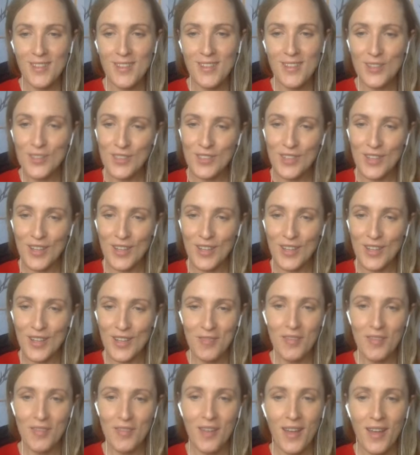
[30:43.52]
just to kind
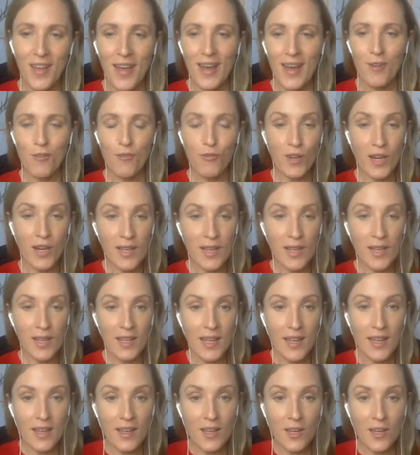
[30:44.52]
of
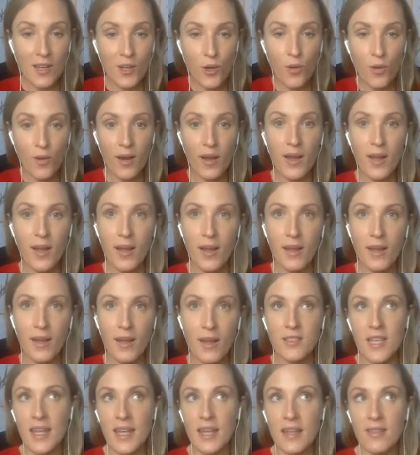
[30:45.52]
really, you know,
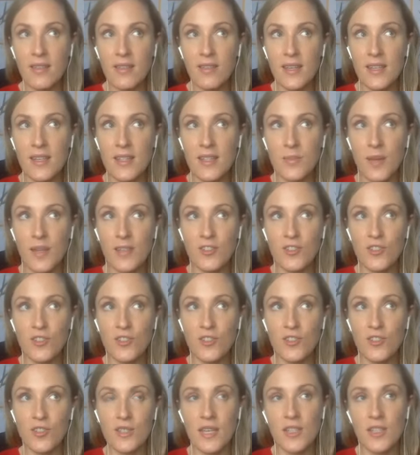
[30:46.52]
take these
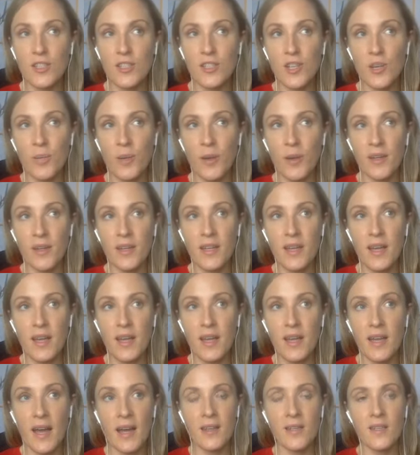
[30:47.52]
messages into your body
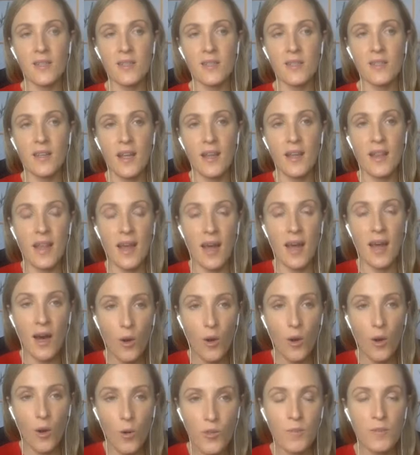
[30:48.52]
and
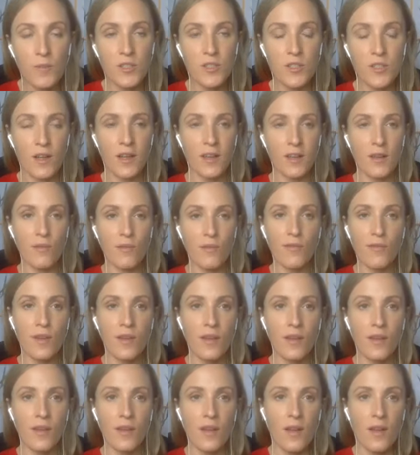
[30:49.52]
allow them to kind of
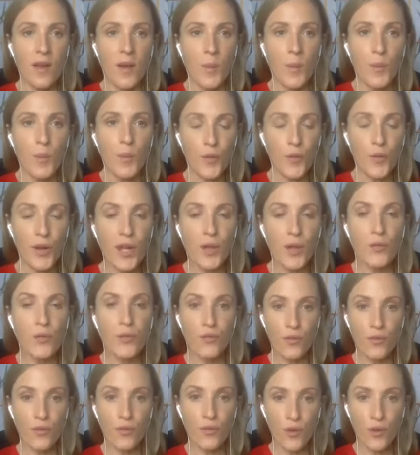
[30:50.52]
bring
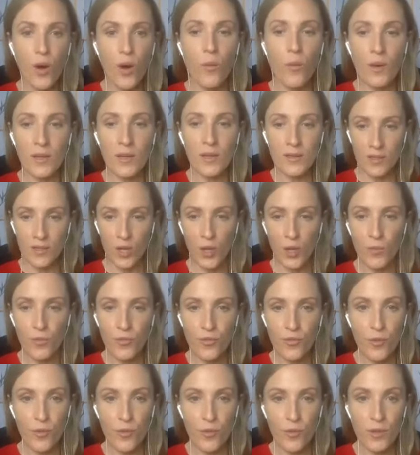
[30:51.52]
through what wants to come
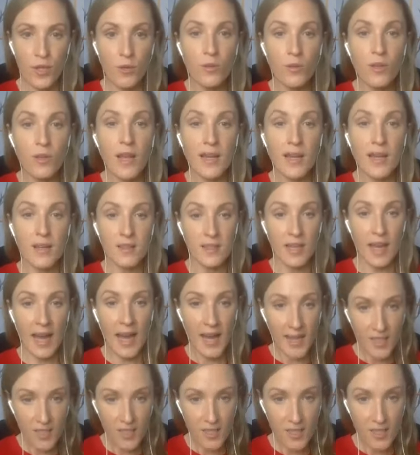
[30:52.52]
through in you, like, because it
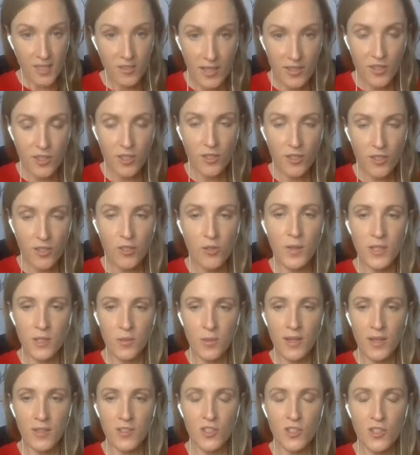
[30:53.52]
activates you when
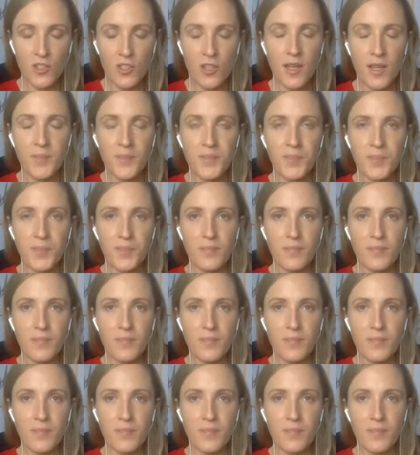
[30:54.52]
you actually